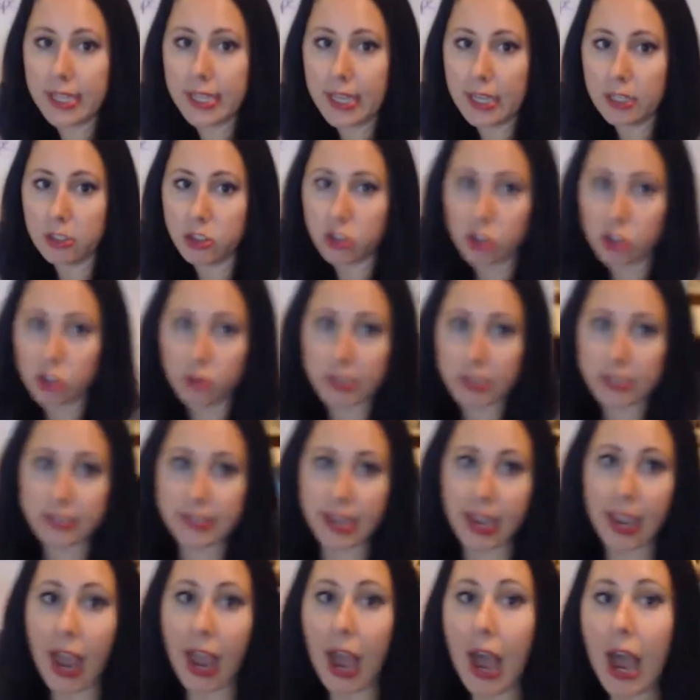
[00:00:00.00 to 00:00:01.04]
get to
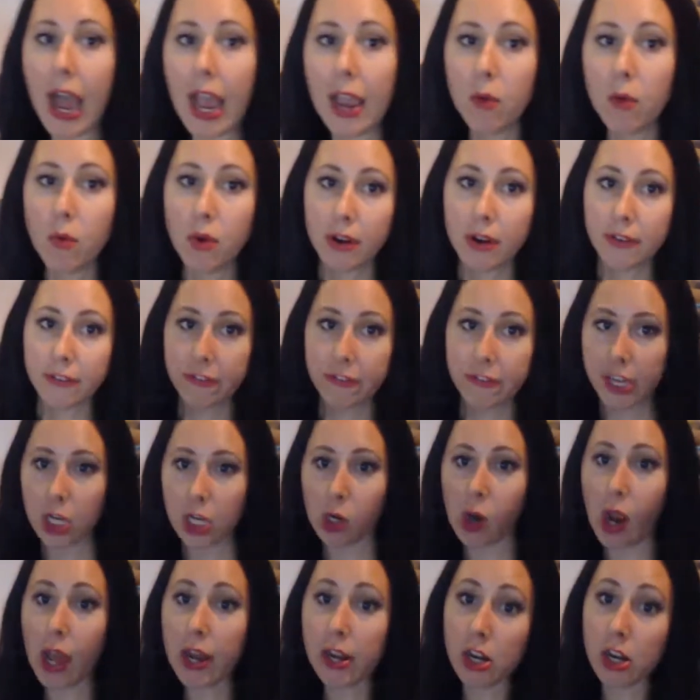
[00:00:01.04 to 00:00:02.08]
say, I want to
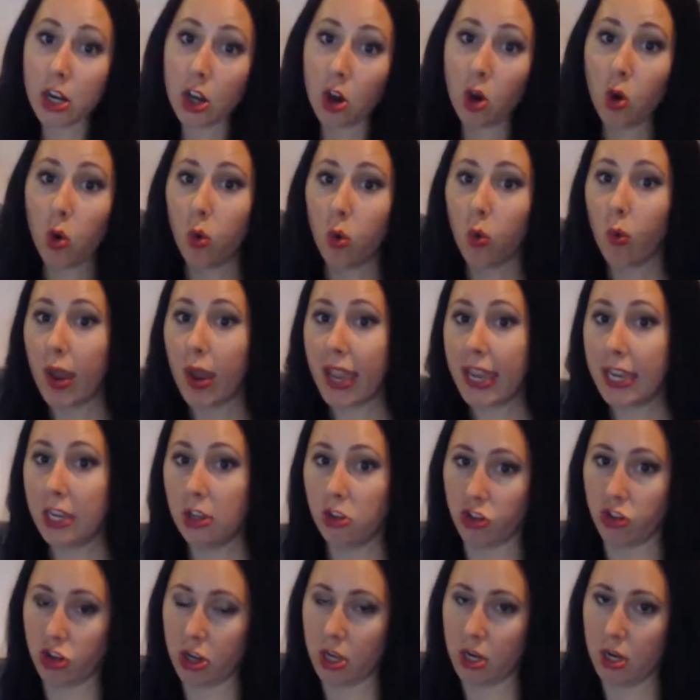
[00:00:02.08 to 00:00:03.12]
figure out an
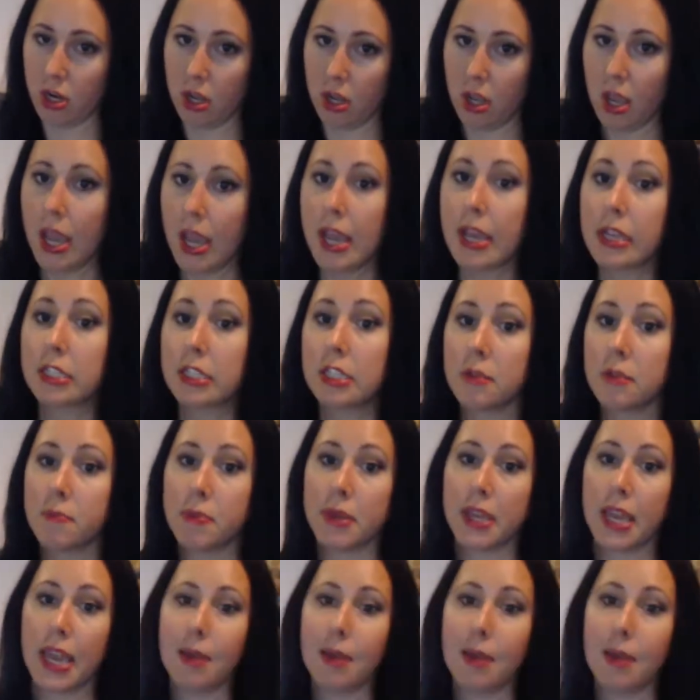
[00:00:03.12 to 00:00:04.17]
equation to
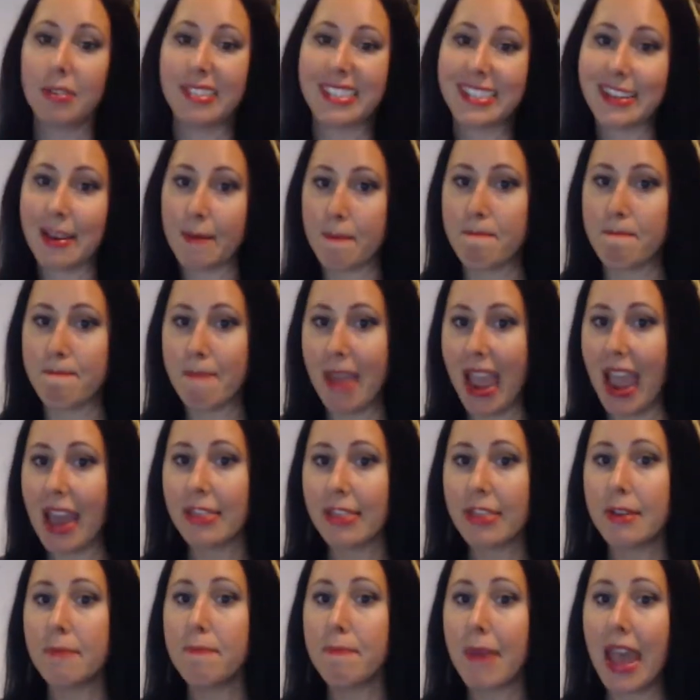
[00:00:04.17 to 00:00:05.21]
be able to
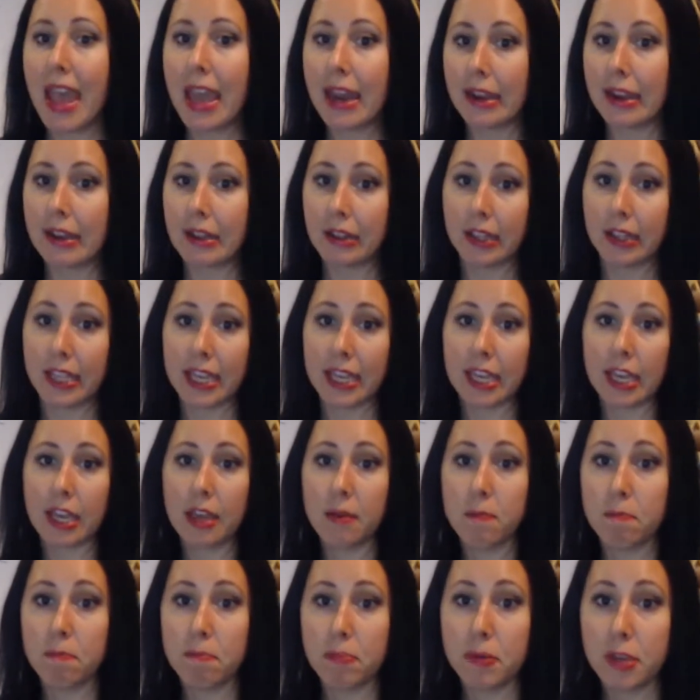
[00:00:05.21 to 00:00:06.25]
mathematically
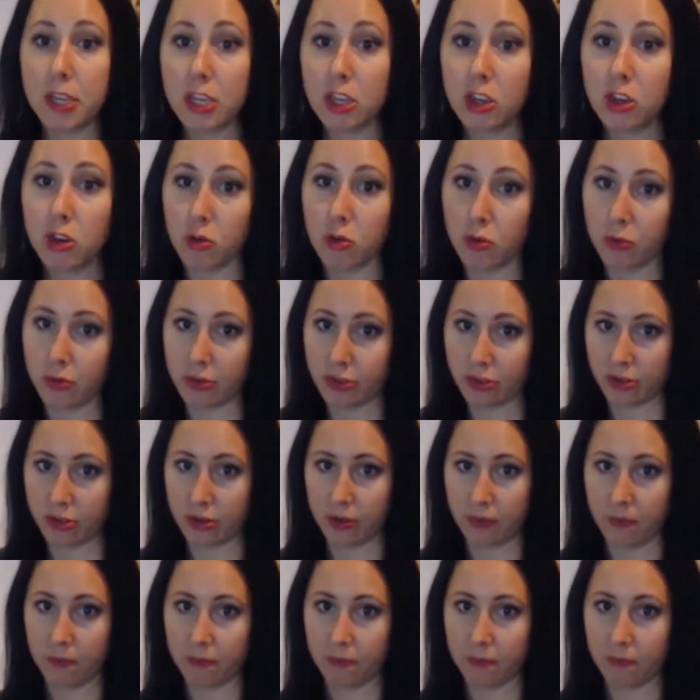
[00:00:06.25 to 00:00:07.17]
compute.